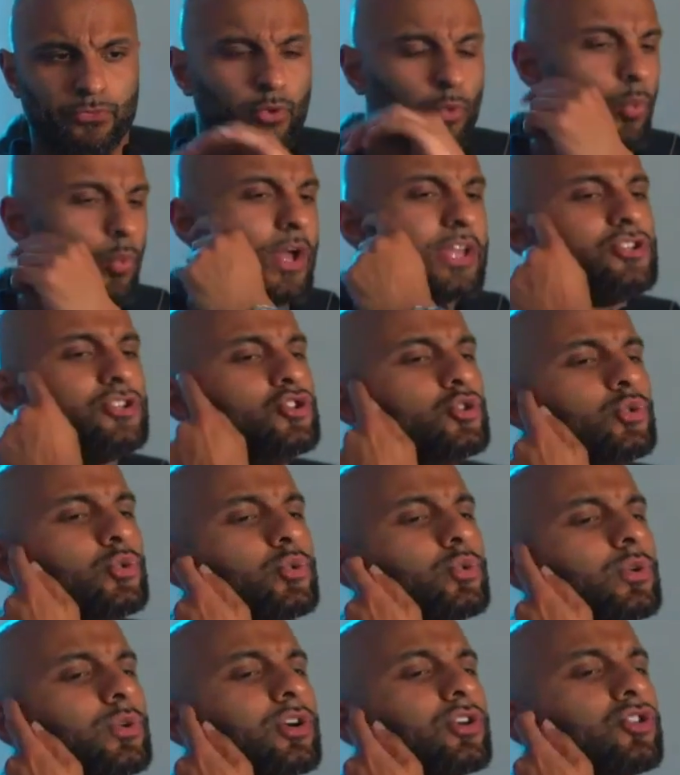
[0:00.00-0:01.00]
when
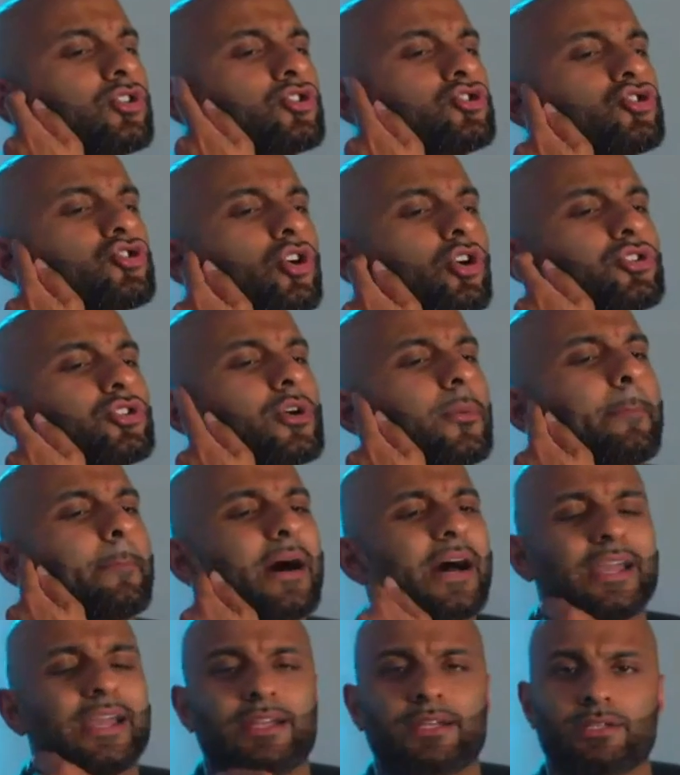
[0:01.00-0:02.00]
you can control your
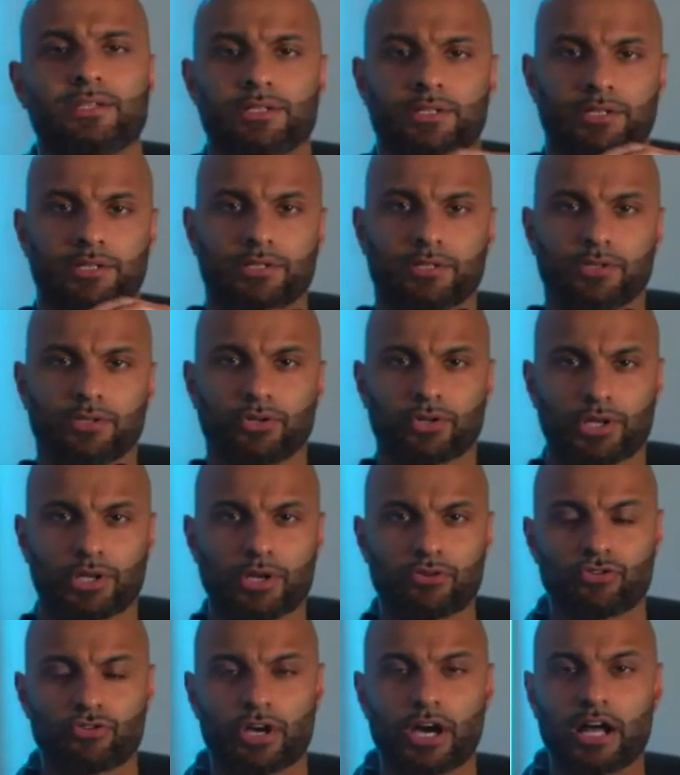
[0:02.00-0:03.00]
mind,
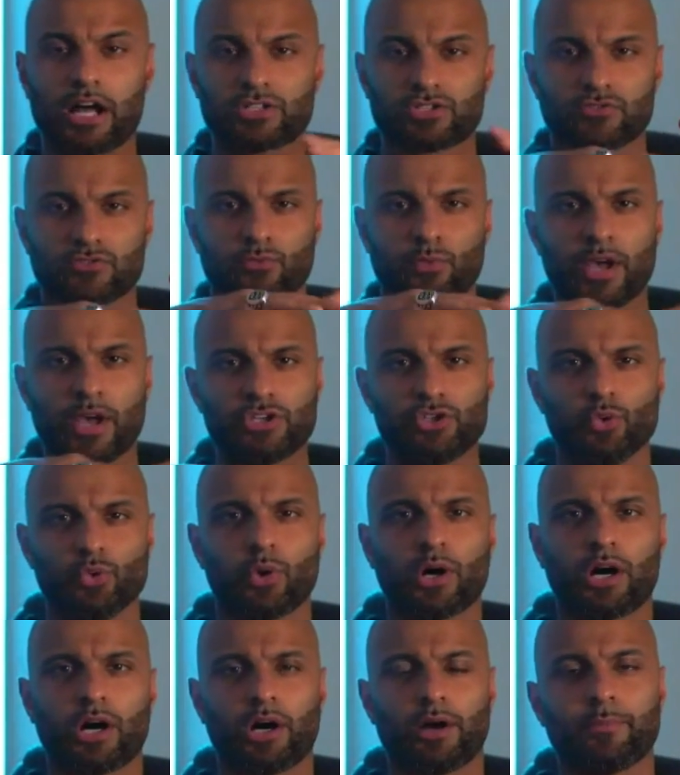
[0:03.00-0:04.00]
okay, regardless of where you
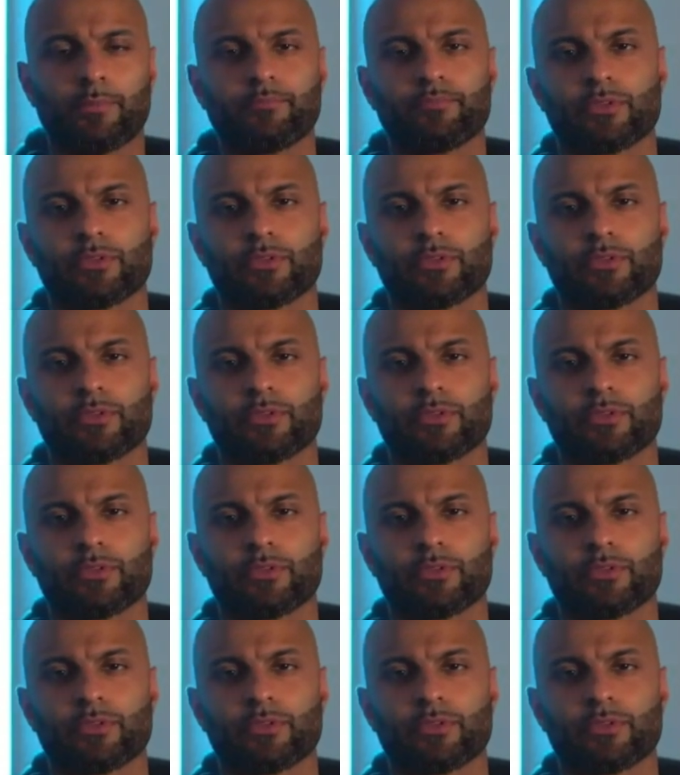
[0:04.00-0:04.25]
are,